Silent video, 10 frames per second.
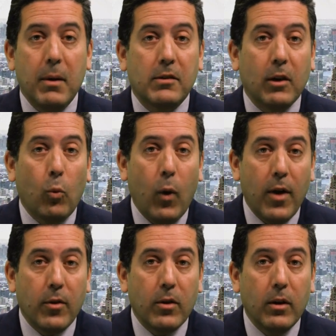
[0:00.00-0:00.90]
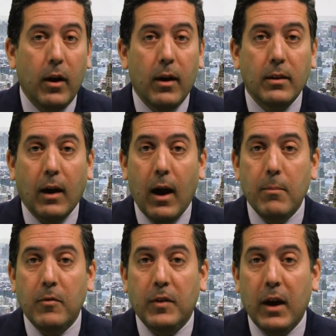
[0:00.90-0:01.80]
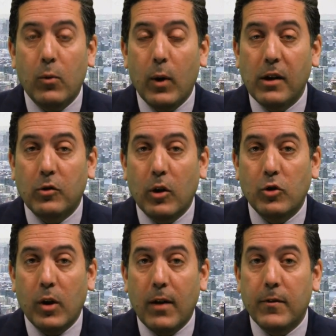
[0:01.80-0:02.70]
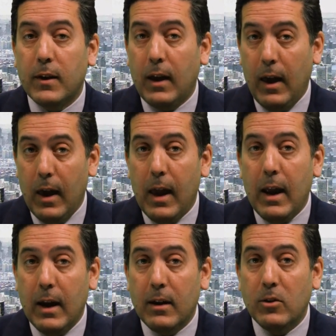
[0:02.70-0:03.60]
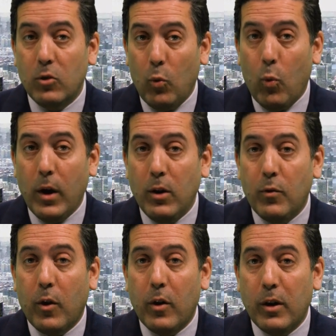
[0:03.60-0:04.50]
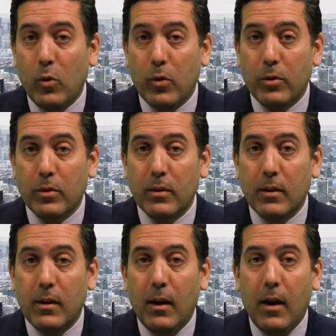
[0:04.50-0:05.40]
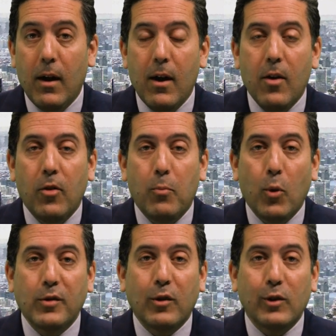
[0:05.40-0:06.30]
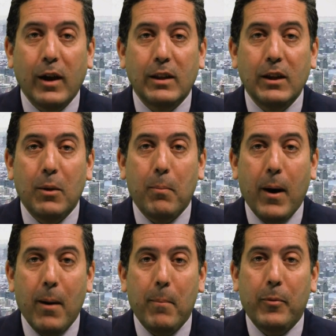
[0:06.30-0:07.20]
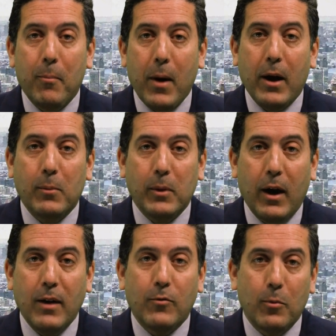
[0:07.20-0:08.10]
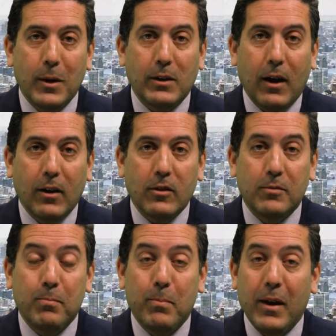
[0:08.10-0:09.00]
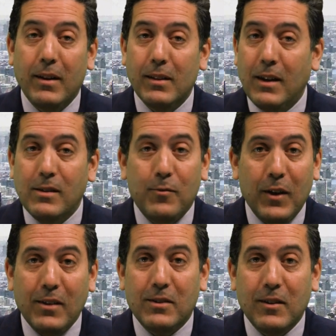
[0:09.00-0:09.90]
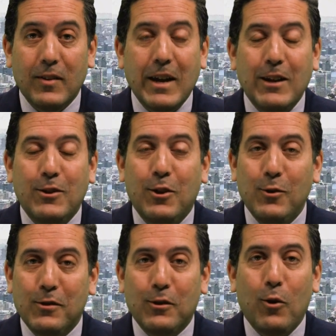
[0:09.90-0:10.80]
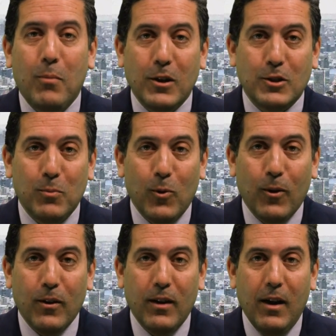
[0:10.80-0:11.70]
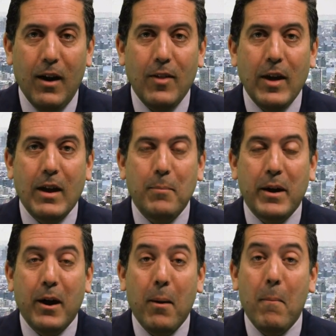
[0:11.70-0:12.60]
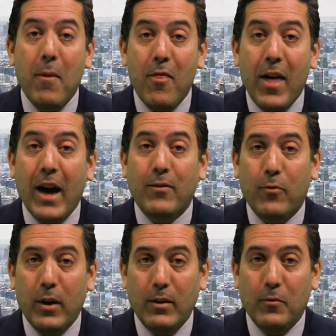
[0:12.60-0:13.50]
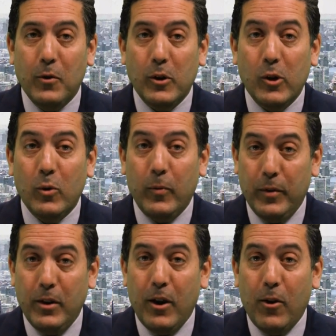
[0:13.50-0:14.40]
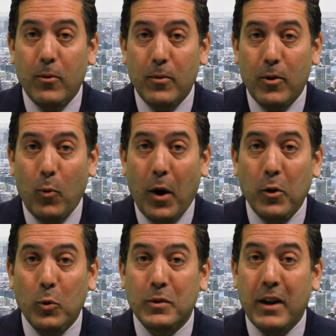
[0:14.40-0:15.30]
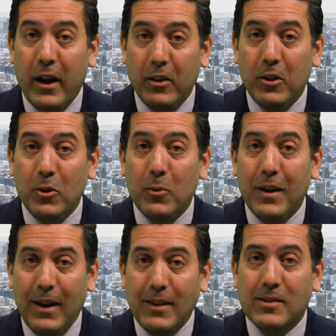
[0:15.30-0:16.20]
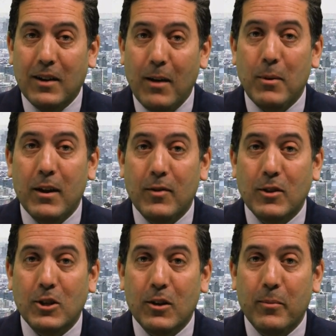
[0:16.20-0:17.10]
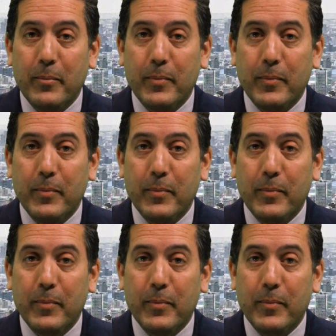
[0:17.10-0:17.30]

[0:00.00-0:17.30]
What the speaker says: based on weather, time of day, restaurant traffic, and what you've already ordered. The boards are likely to pump the bottom line for McDonald's, but let's face it, they could do so much more. They could become that friend for you. You know, the one who'll tell you it's time to hit the gym.